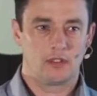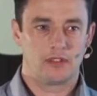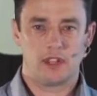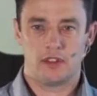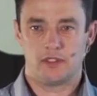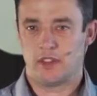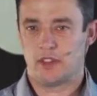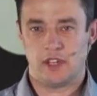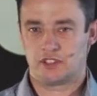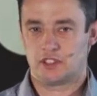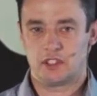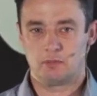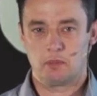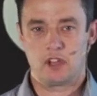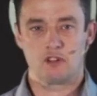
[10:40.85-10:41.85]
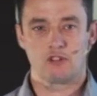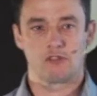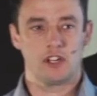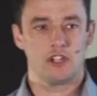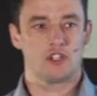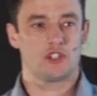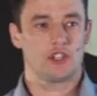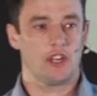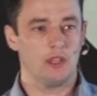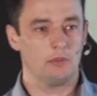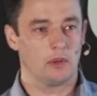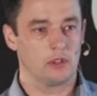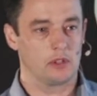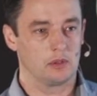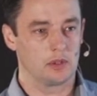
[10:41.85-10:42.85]
that's going to bring great
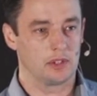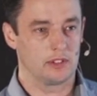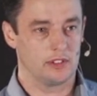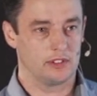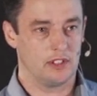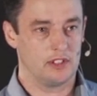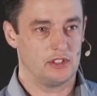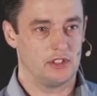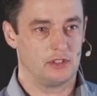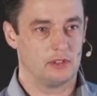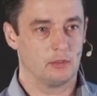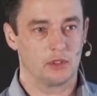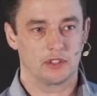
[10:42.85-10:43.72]
shame on the organisation.